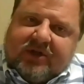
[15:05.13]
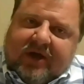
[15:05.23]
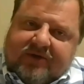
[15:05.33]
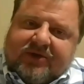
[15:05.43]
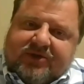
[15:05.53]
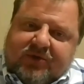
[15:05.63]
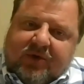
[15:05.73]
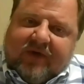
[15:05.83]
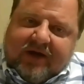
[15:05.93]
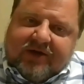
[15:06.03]
allows us to
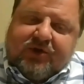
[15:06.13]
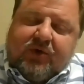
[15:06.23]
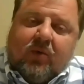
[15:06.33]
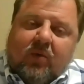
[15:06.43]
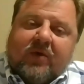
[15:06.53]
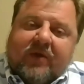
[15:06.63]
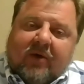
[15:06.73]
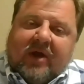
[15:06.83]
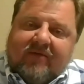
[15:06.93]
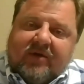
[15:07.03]
advance you
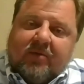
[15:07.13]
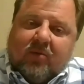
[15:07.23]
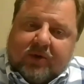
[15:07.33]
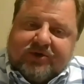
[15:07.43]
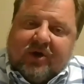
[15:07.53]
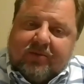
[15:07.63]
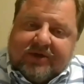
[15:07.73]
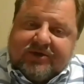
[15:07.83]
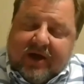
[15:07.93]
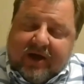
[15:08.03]
without having the mortgage
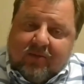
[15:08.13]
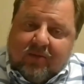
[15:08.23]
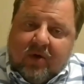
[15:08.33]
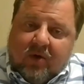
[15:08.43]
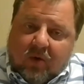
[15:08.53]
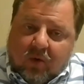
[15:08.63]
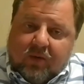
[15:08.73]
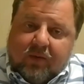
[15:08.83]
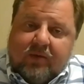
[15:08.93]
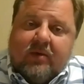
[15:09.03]
company's name
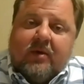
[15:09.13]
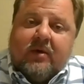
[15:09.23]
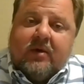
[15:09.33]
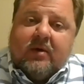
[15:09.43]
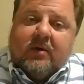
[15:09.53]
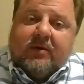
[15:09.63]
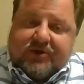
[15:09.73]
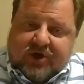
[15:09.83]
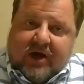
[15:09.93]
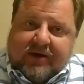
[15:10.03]
on the
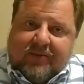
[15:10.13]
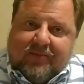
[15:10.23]
check.